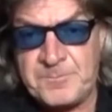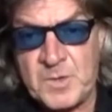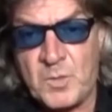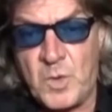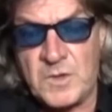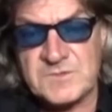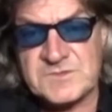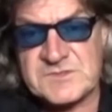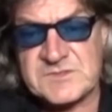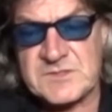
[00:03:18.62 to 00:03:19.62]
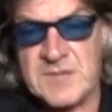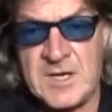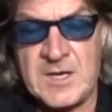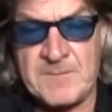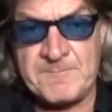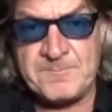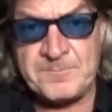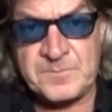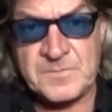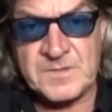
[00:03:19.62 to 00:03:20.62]
what
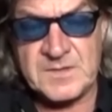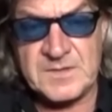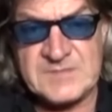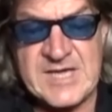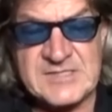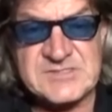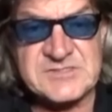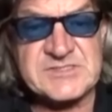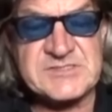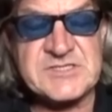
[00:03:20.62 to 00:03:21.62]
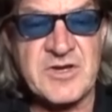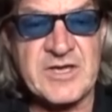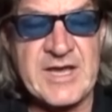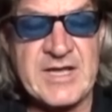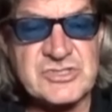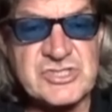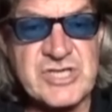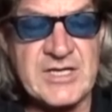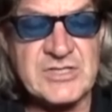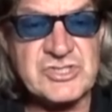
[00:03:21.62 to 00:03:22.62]
um, His Excellency Turki Al
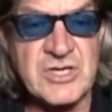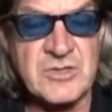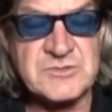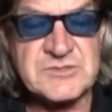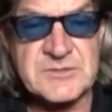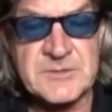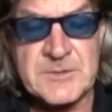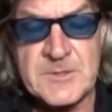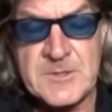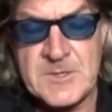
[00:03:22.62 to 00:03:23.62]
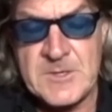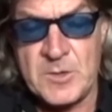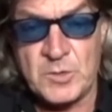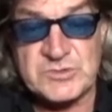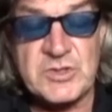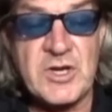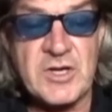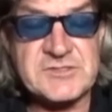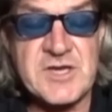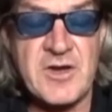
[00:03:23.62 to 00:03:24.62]
Sheikh showed or
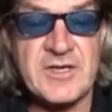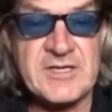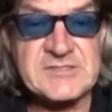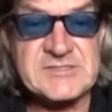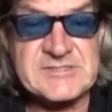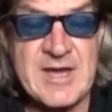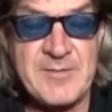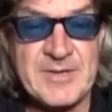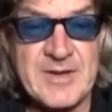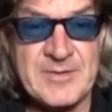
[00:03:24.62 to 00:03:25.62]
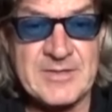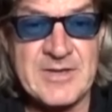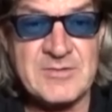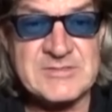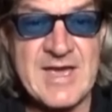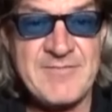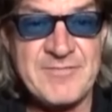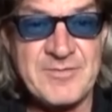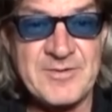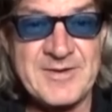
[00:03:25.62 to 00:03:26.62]
Turki, as he's now becoming known to
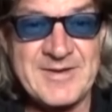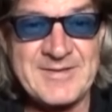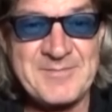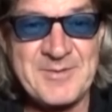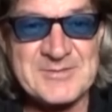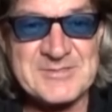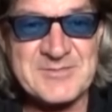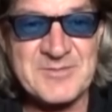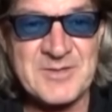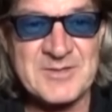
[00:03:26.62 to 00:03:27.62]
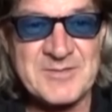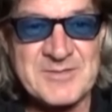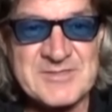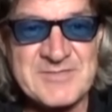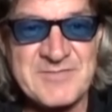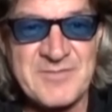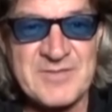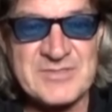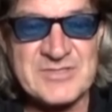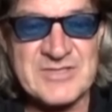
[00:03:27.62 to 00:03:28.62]
everyone in the boxing world, the most
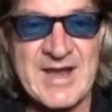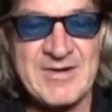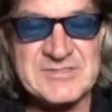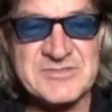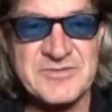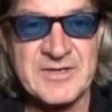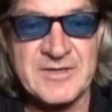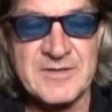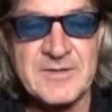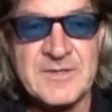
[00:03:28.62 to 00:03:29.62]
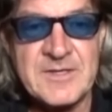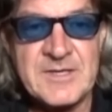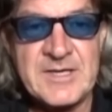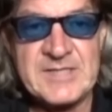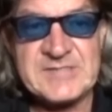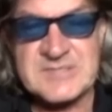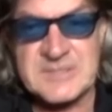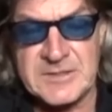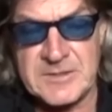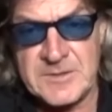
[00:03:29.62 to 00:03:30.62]
influential character in it, is that